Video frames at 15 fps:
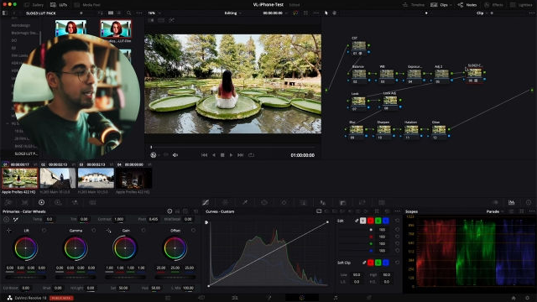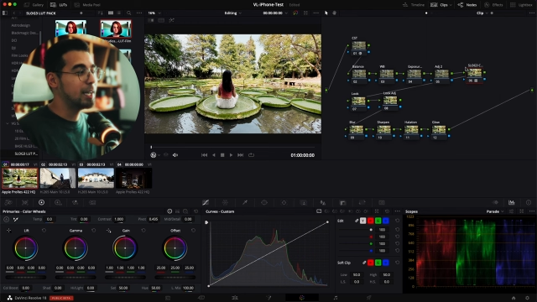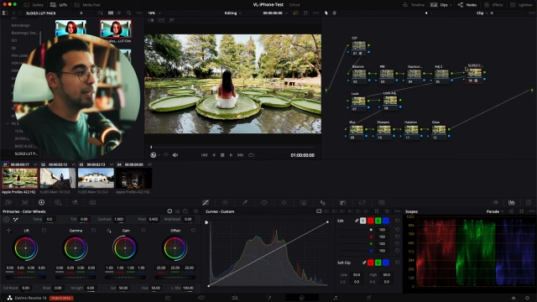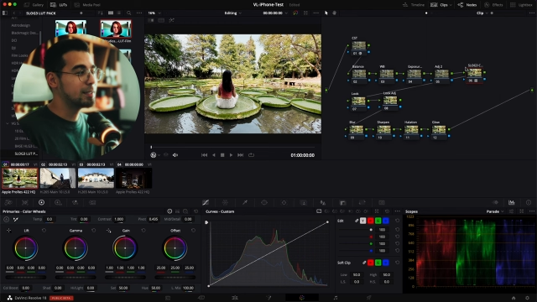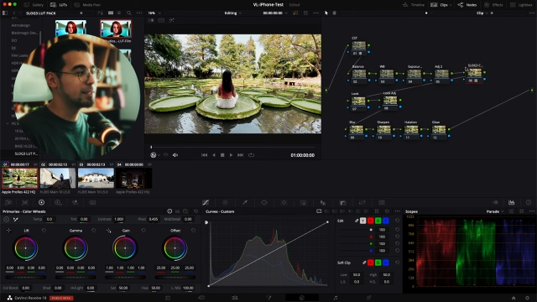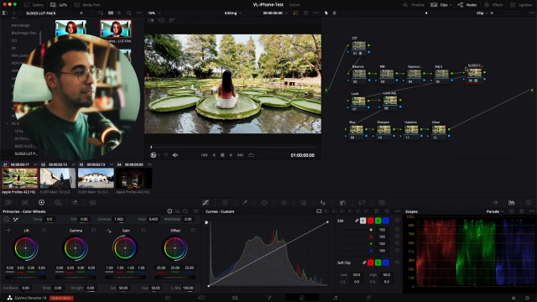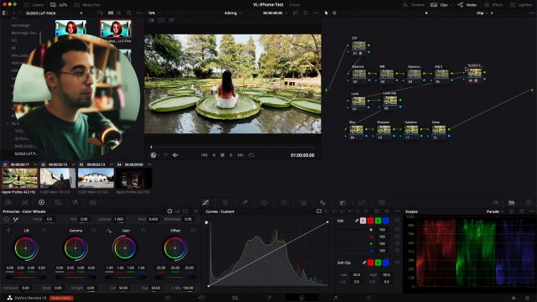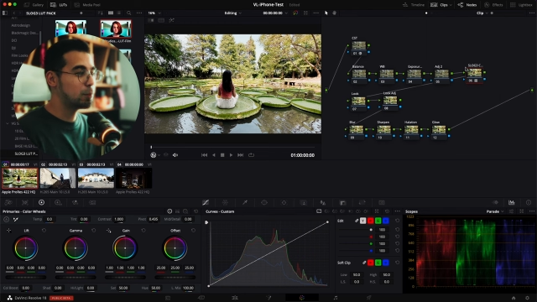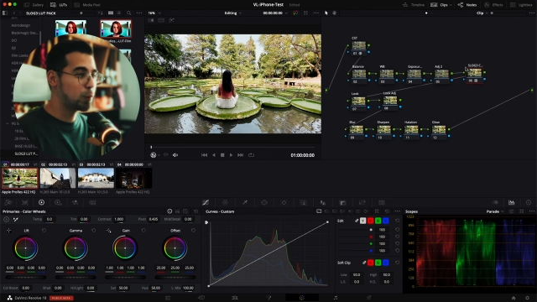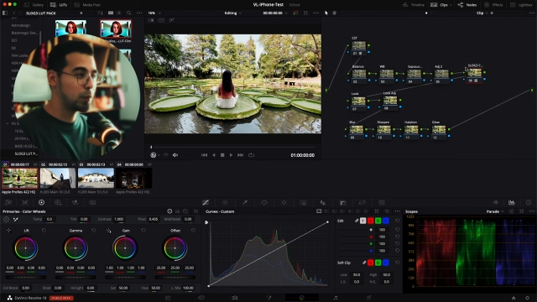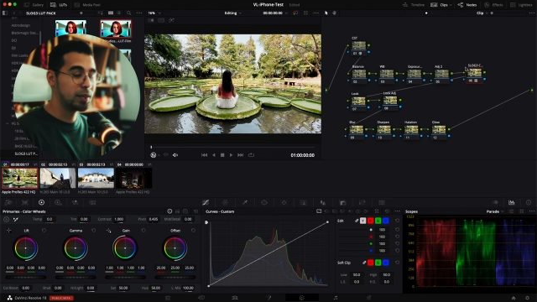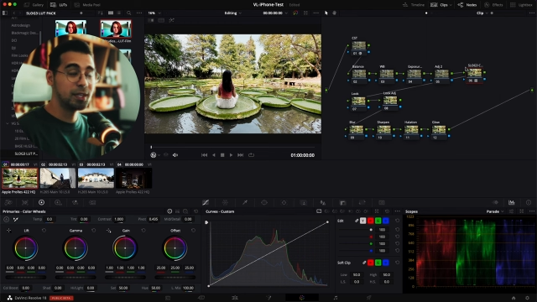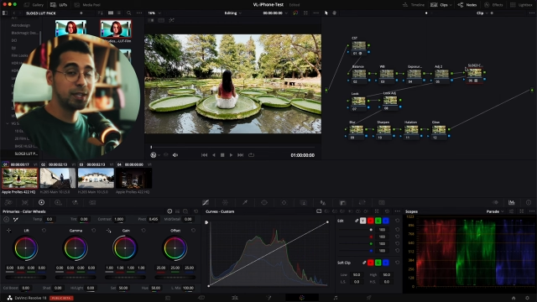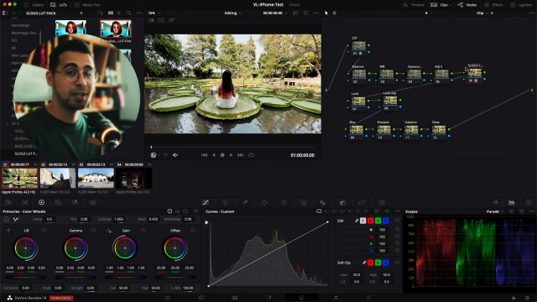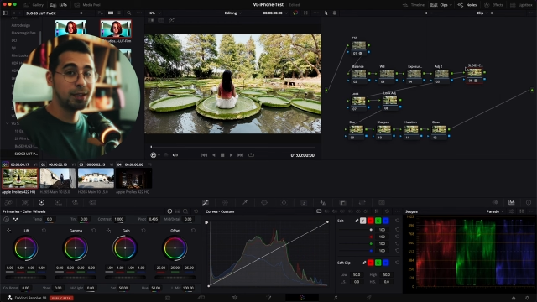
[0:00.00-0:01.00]
it's
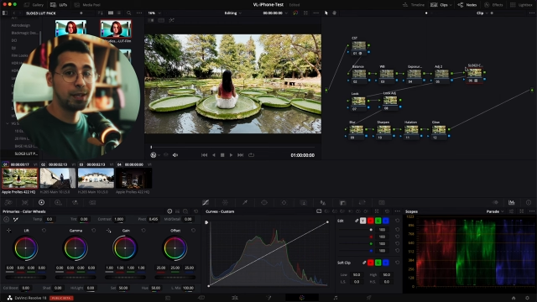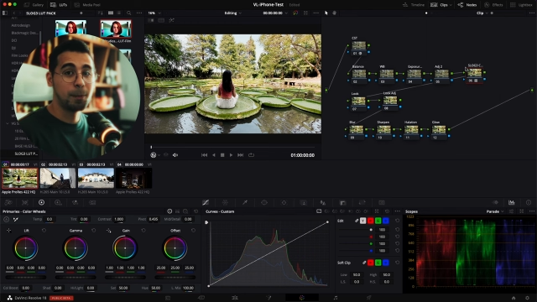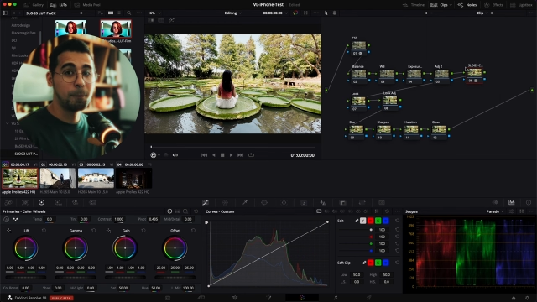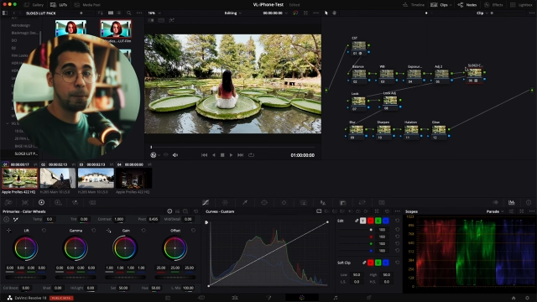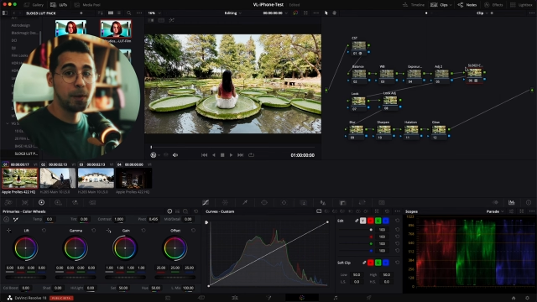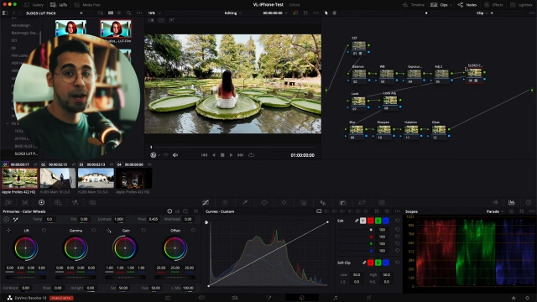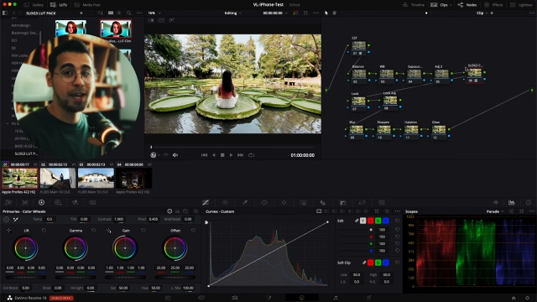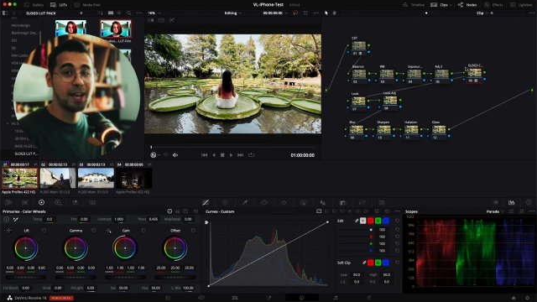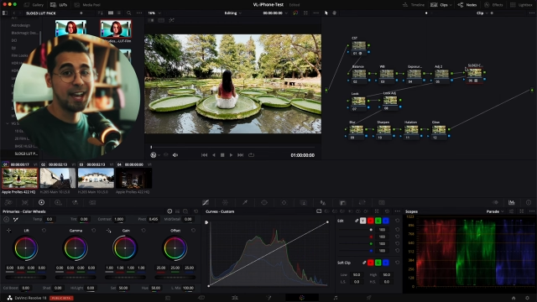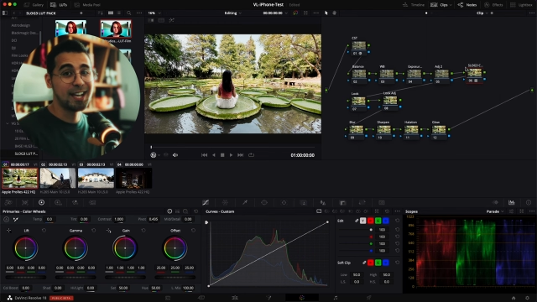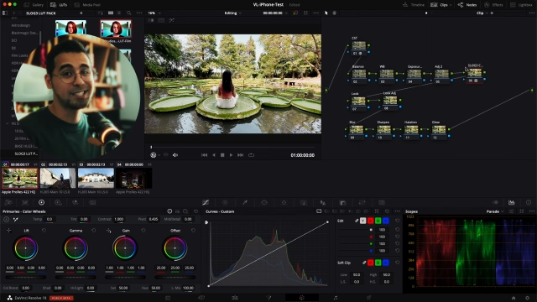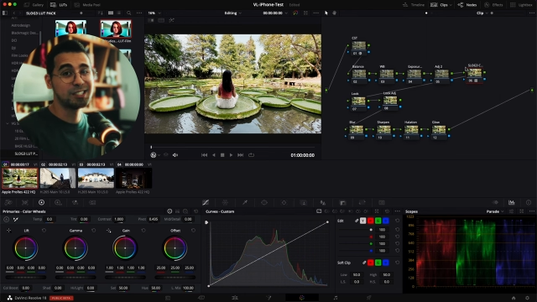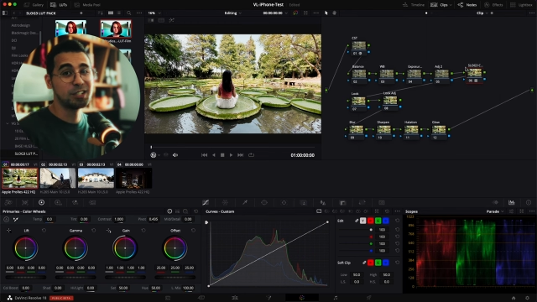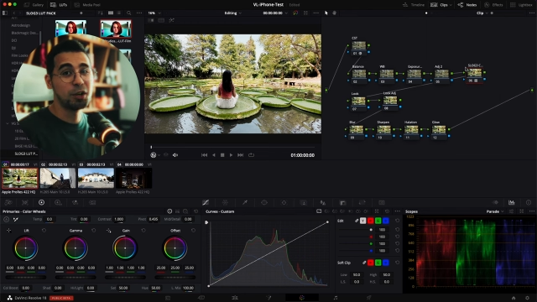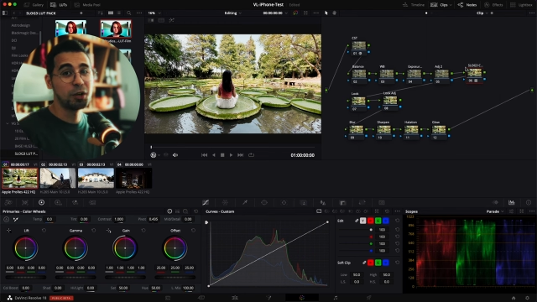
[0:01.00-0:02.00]
within my
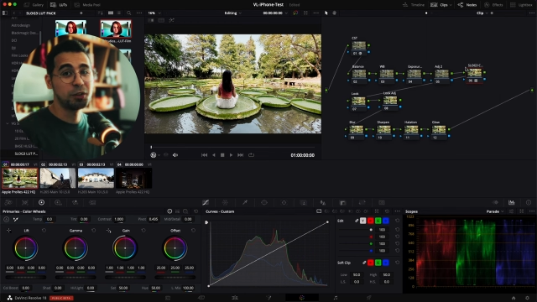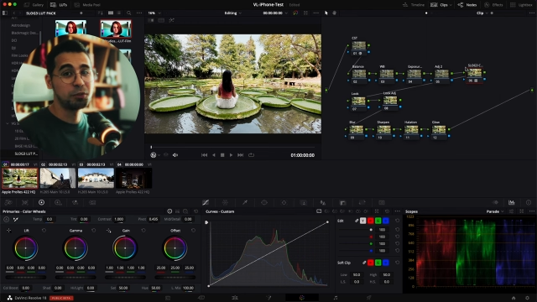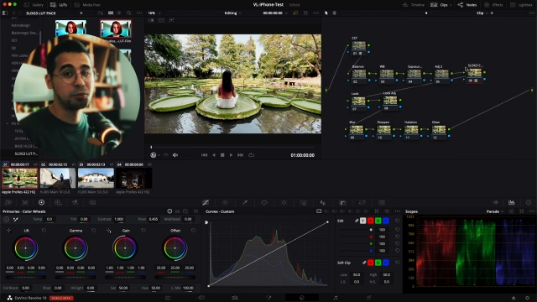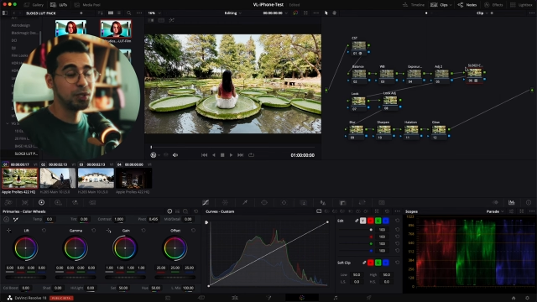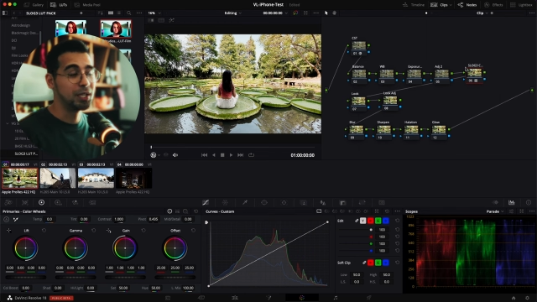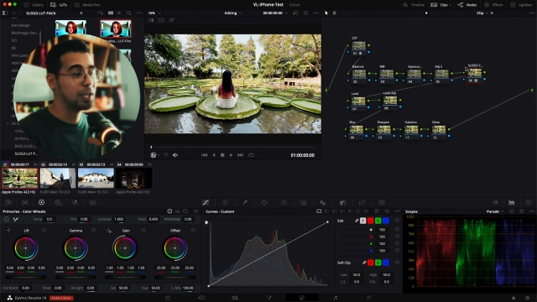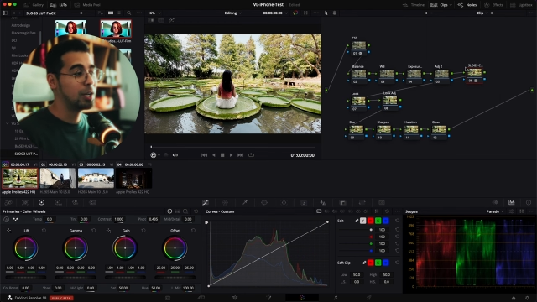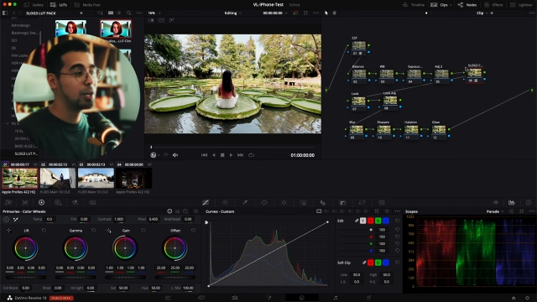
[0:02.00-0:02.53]
S-Log3.